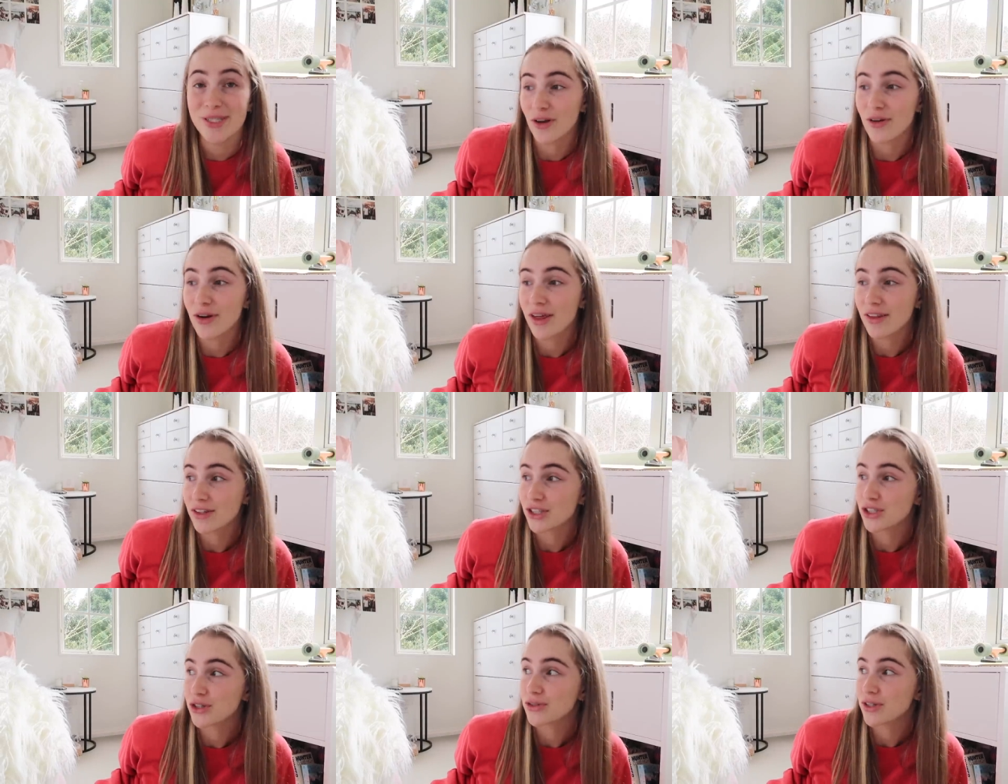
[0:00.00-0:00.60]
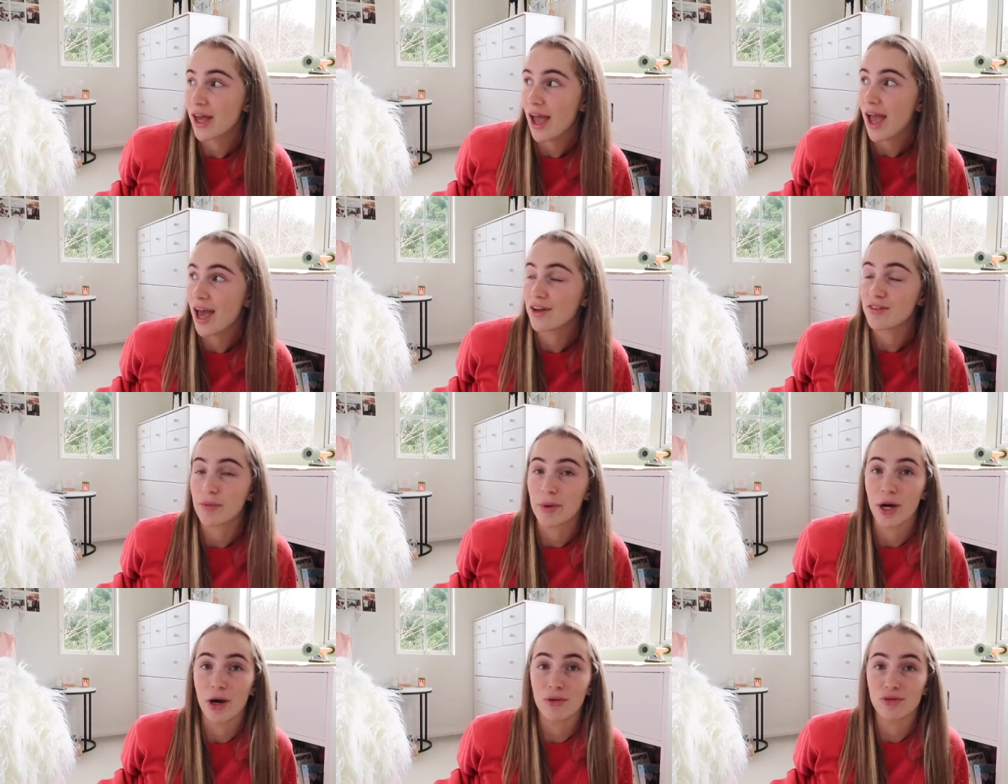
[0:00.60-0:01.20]
The only other shoes I have
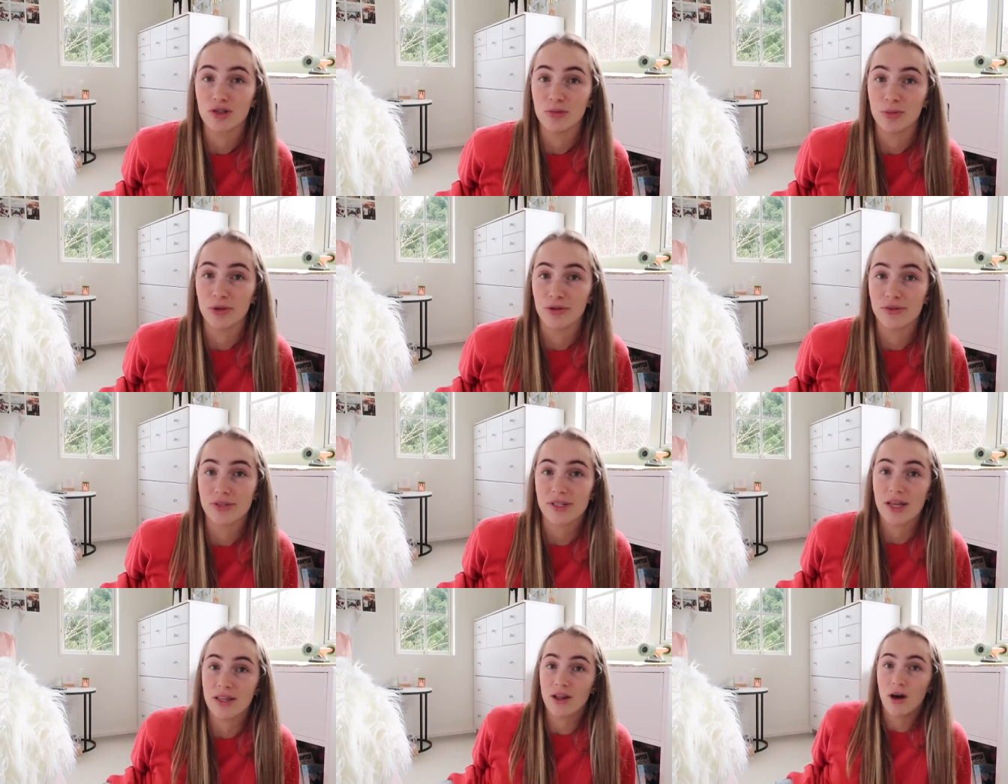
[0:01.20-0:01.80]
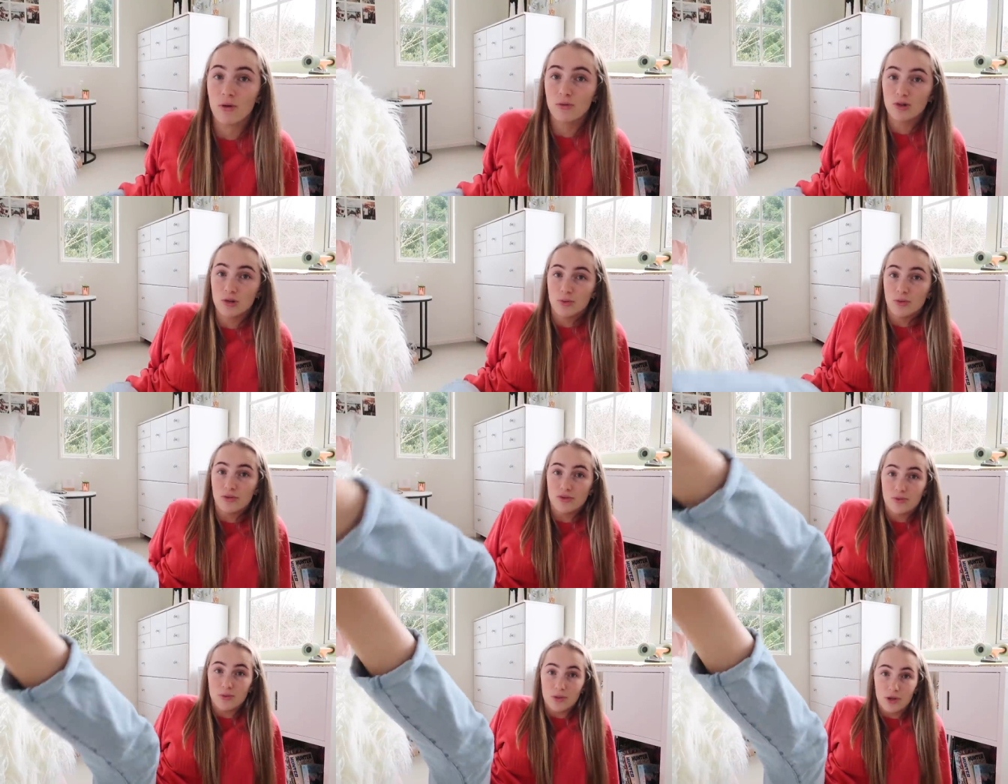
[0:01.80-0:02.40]
are my Ultra Boost, and the Ultra
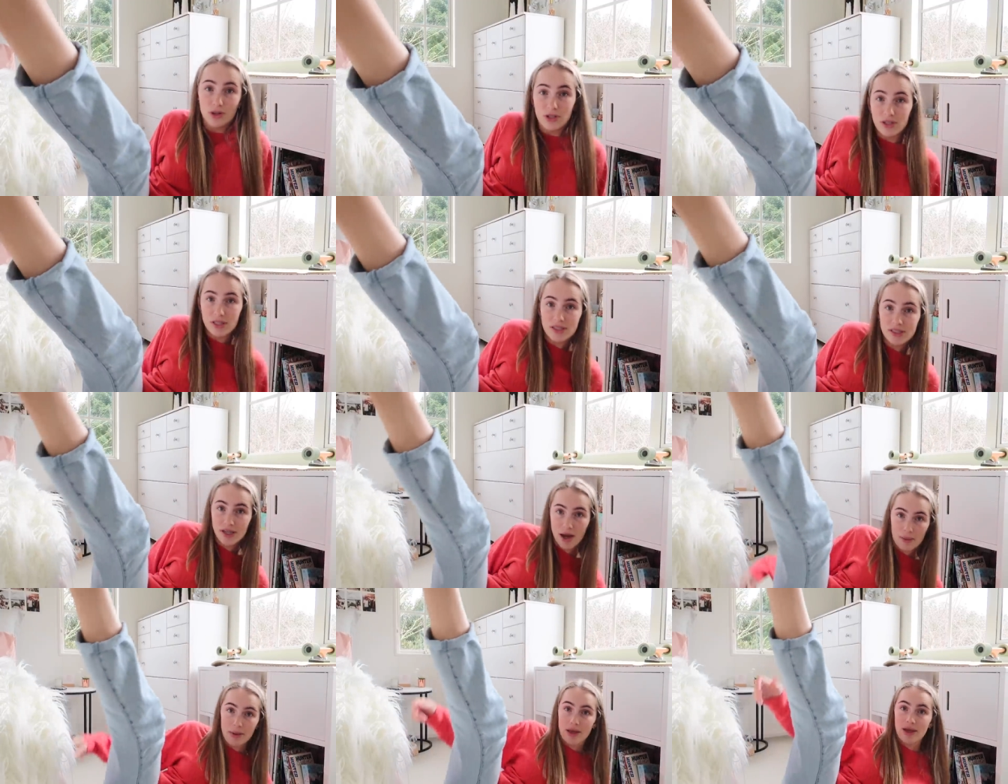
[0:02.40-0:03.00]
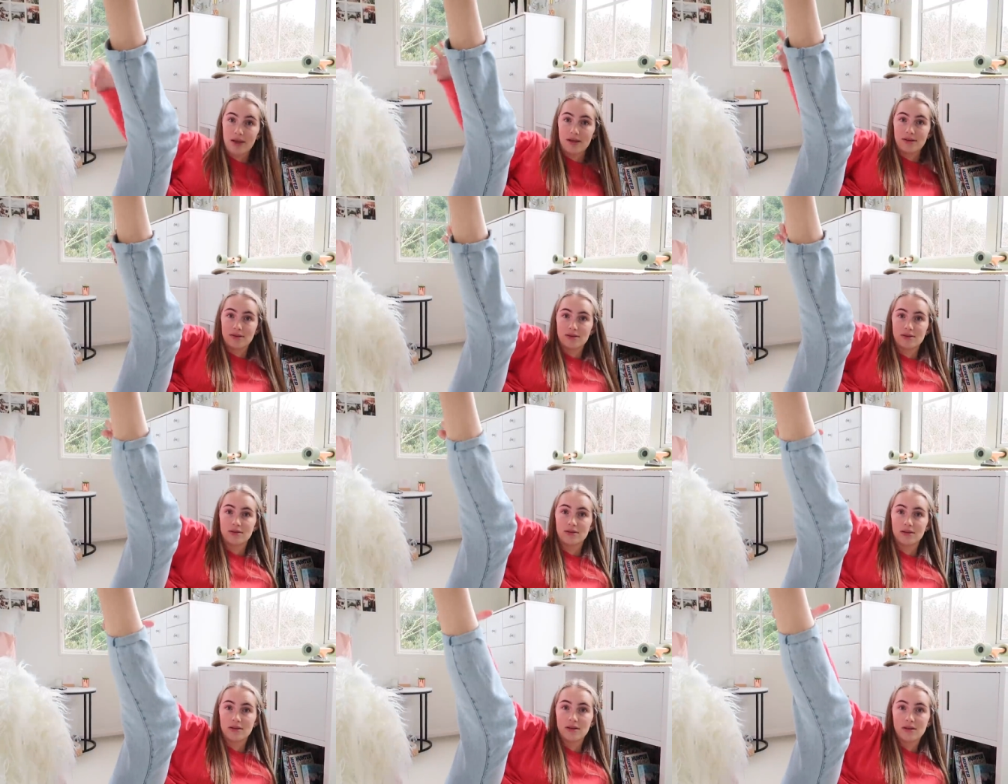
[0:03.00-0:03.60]
Boost will look dumb
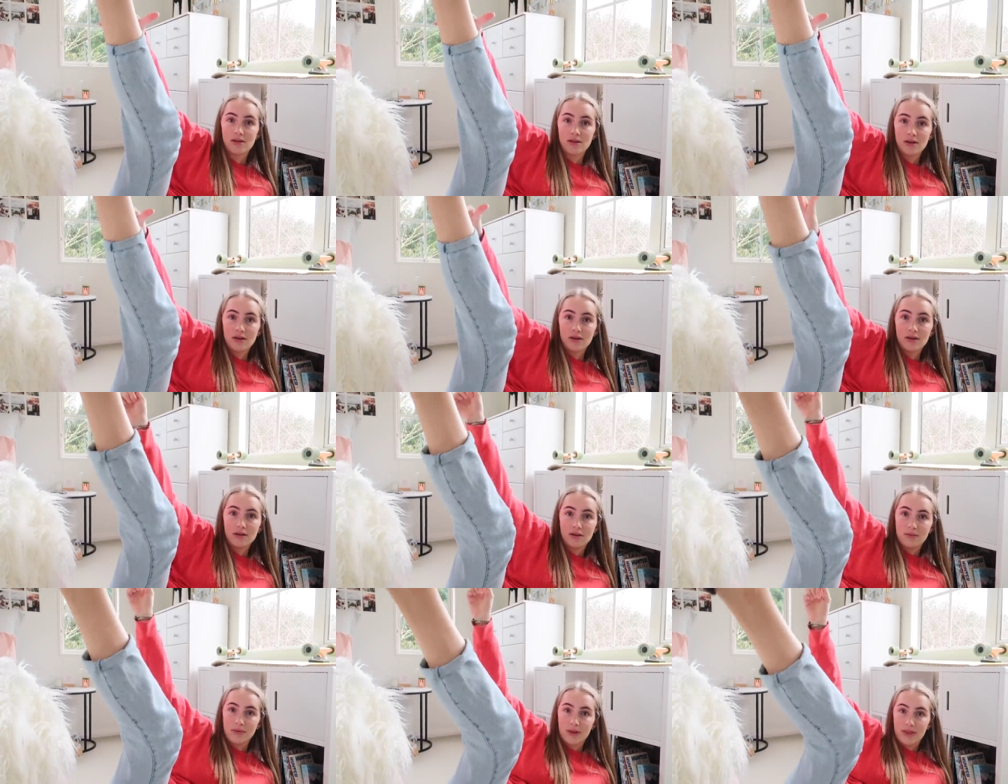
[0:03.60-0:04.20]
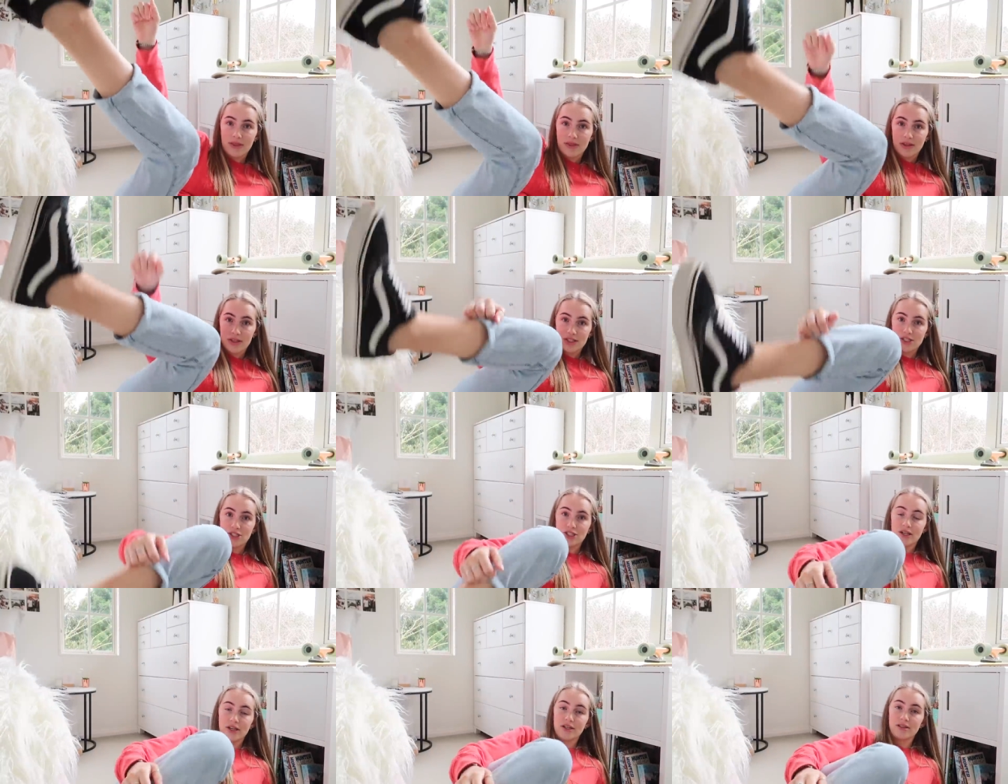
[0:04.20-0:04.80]
as with
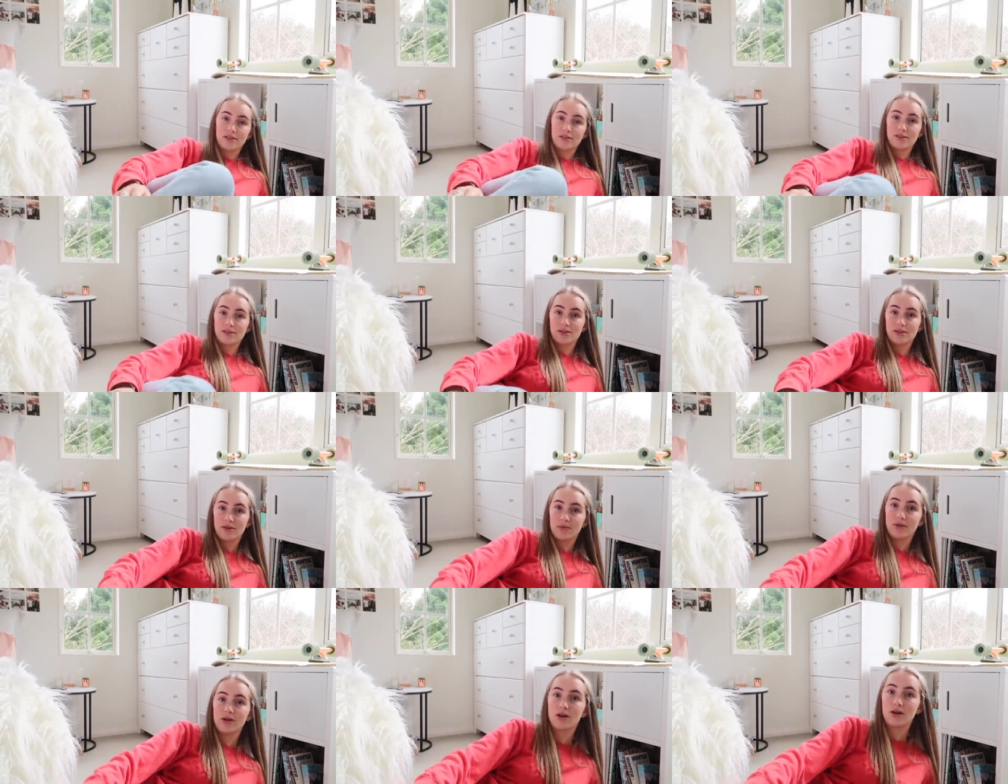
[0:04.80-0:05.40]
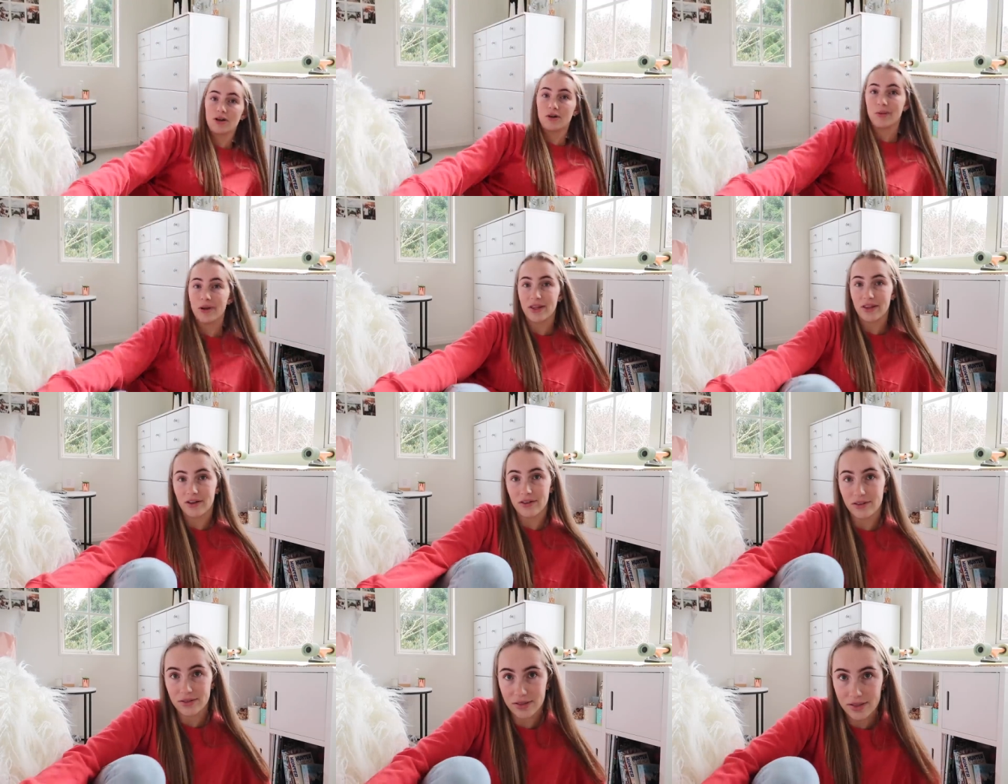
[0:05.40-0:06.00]
these jeans, so we're not going to
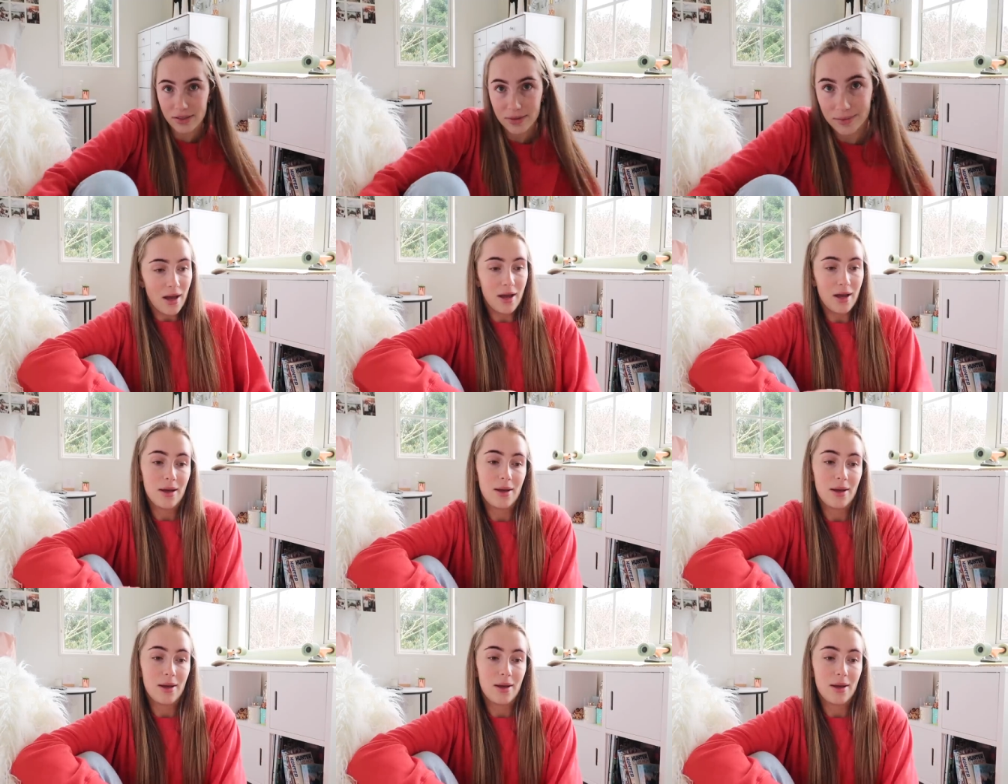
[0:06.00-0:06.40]
wear those.